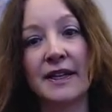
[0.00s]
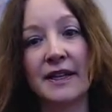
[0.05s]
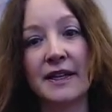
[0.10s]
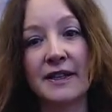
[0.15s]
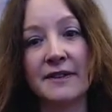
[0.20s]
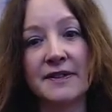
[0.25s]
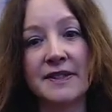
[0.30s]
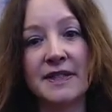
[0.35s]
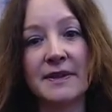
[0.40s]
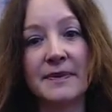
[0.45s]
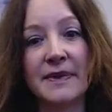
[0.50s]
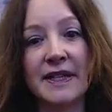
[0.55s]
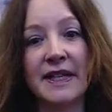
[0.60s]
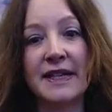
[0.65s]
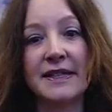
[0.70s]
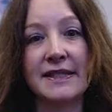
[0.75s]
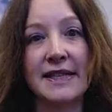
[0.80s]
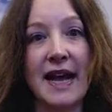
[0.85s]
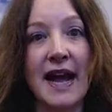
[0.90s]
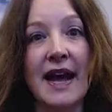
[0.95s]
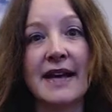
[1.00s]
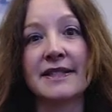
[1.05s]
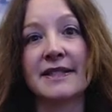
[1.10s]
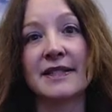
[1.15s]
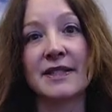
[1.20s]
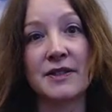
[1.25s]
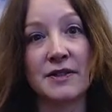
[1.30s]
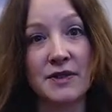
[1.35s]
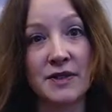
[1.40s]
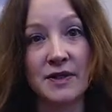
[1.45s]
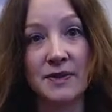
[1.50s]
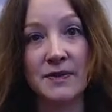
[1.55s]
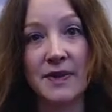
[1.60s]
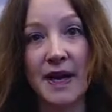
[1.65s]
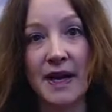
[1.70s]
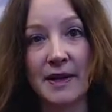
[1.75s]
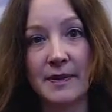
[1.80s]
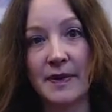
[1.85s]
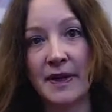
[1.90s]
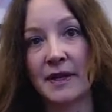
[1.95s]
If someone has asked you to write
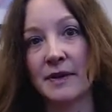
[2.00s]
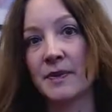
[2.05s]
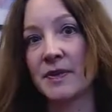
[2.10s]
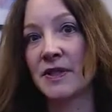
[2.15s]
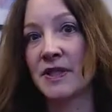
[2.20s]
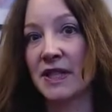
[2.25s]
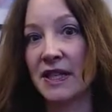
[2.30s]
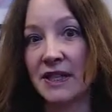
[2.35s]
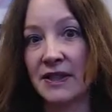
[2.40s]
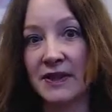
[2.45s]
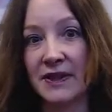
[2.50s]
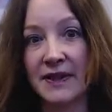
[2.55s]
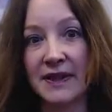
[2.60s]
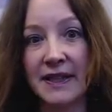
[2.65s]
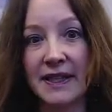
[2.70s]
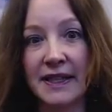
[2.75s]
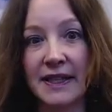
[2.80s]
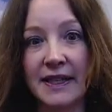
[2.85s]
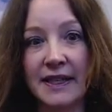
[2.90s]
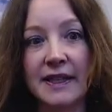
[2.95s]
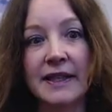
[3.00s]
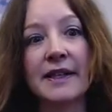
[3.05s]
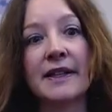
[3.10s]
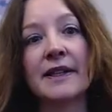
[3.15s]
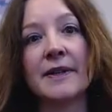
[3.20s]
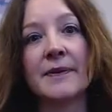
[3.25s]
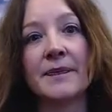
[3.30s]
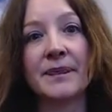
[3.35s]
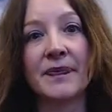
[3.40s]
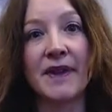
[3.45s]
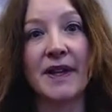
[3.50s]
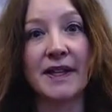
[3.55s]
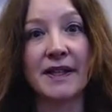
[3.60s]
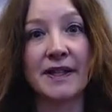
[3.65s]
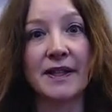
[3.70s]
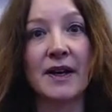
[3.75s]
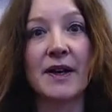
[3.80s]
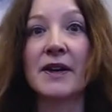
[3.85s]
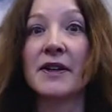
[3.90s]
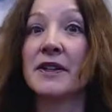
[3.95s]
about a particular thing, then
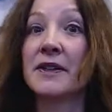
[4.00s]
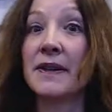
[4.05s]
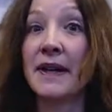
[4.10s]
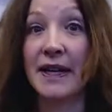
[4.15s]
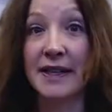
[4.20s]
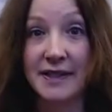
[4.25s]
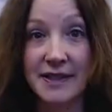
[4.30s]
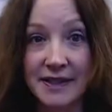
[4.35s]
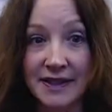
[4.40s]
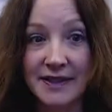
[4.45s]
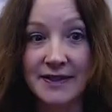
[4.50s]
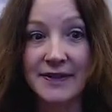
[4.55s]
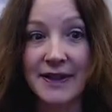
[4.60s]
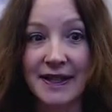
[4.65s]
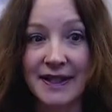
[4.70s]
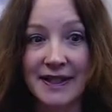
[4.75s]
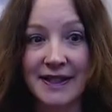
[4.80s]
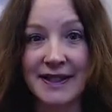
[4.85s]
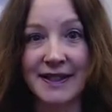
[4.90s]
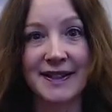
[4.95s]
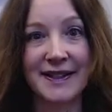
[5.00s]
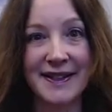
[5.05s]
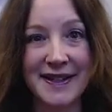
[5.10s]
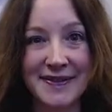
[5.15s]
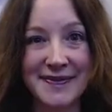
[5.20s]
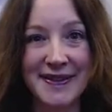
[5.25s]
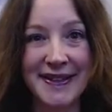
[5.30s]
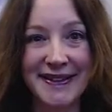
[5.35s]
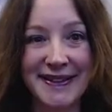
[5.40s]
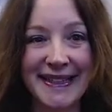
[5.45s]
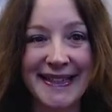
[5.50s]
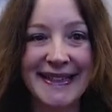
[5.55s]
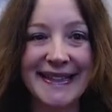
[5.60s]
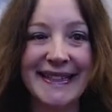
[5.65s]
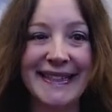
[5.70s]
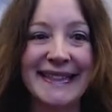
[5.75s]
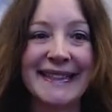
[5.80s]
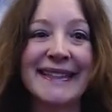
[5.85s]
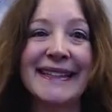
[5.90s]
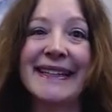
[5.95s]
are you actually writing about that thing?